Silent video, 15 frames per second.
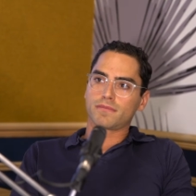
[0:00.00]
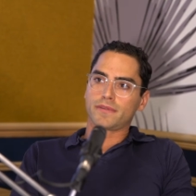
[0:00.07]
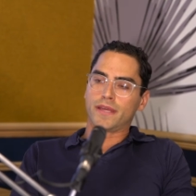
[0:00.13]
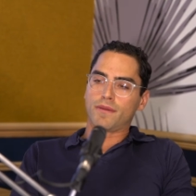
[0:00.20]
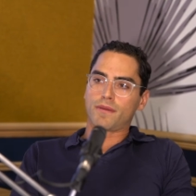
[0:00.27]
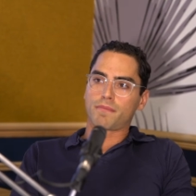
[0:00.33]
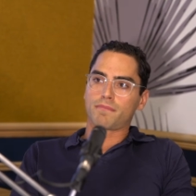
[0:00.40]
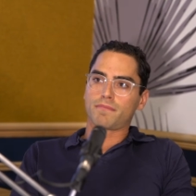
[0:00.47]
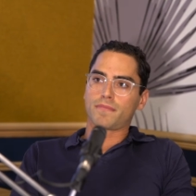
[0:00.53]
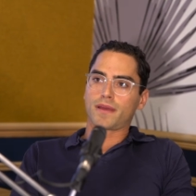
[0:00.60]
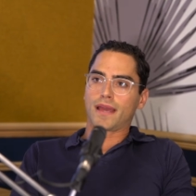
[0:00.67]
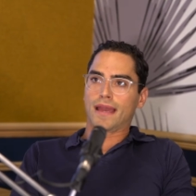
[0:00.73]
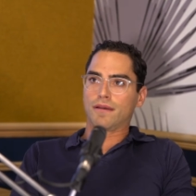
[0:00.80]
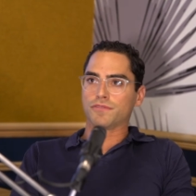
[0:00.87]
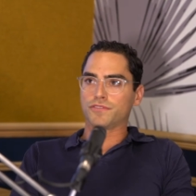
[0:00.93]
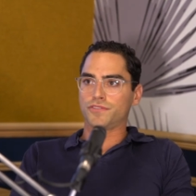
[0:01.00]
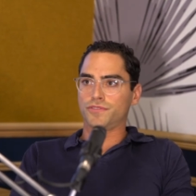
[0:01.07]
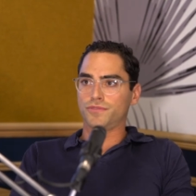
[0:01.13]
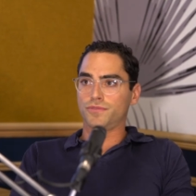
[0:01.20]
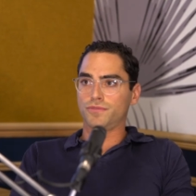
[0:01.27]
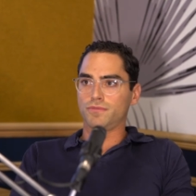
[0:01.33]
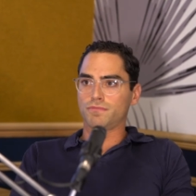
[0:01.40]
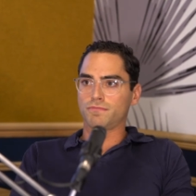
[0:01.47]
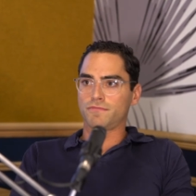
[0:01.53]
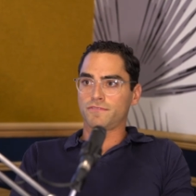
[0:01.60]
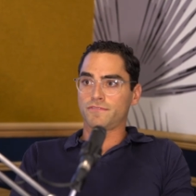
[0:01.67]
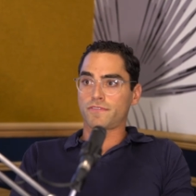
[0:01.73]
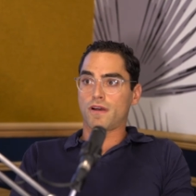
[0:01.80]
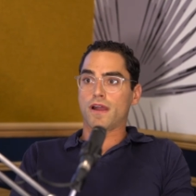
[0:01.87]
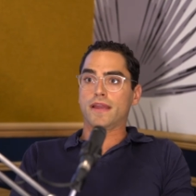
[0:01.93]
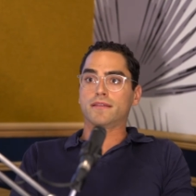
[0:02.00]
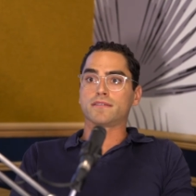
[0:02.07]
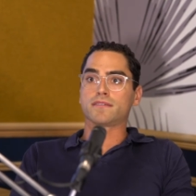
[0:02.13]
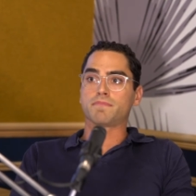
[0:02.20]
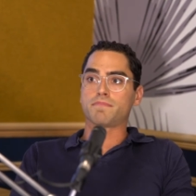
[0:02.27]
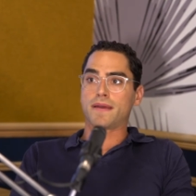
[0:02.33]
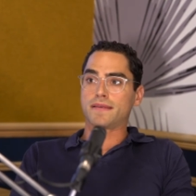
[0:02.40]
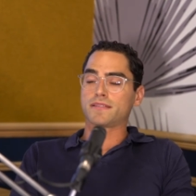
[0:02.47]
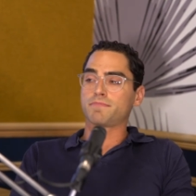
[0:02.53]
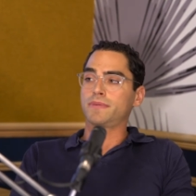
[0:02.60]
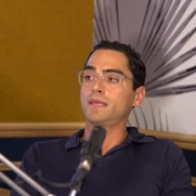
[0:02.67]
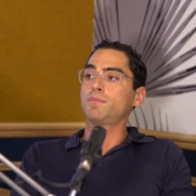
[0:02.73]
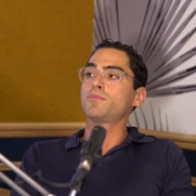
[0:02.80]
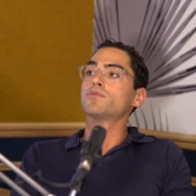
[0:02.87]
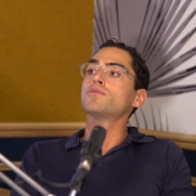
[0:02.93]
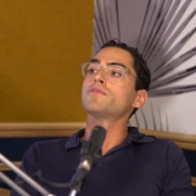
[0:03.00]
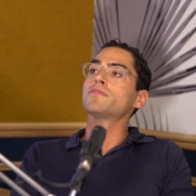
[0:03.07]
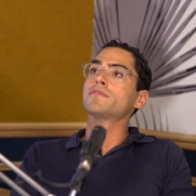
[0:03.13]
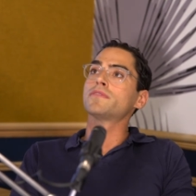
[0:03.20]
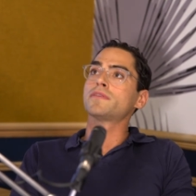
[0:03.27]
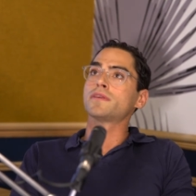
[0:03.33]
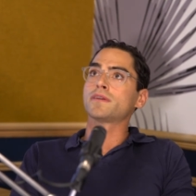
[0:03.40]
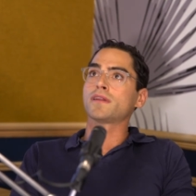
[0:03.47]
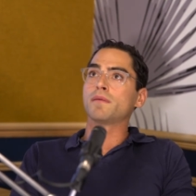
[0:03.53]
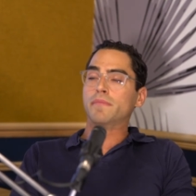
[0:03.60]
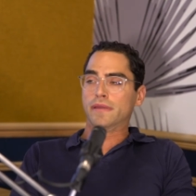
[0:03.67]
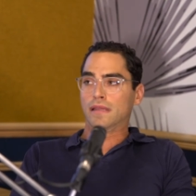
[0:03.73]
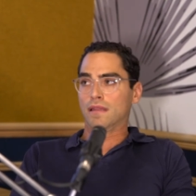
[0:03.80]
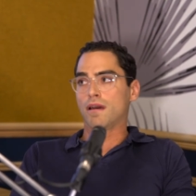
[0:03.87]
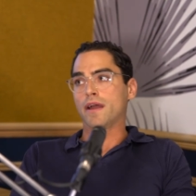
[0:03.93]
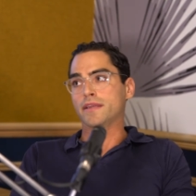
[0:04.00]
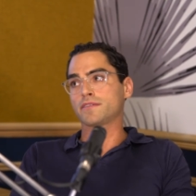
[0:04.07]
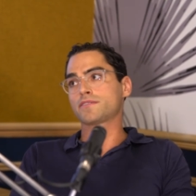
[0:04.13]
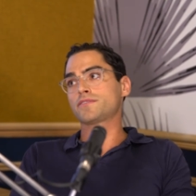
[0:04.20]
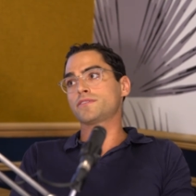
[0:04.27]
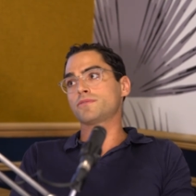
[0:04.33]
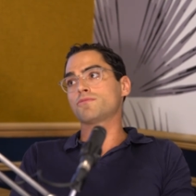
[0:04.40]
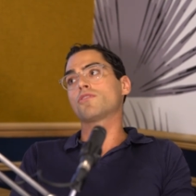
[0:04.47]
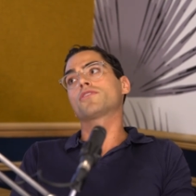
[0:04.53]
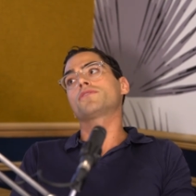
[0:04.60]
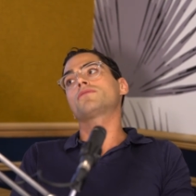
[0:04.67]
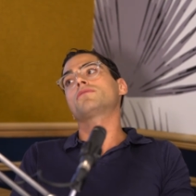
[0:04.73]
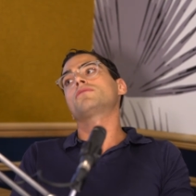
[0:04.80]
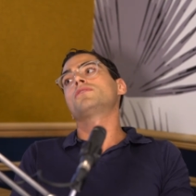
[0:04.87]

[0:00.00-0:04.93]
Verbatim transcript: you know, how to find best people that are going to be aligned to what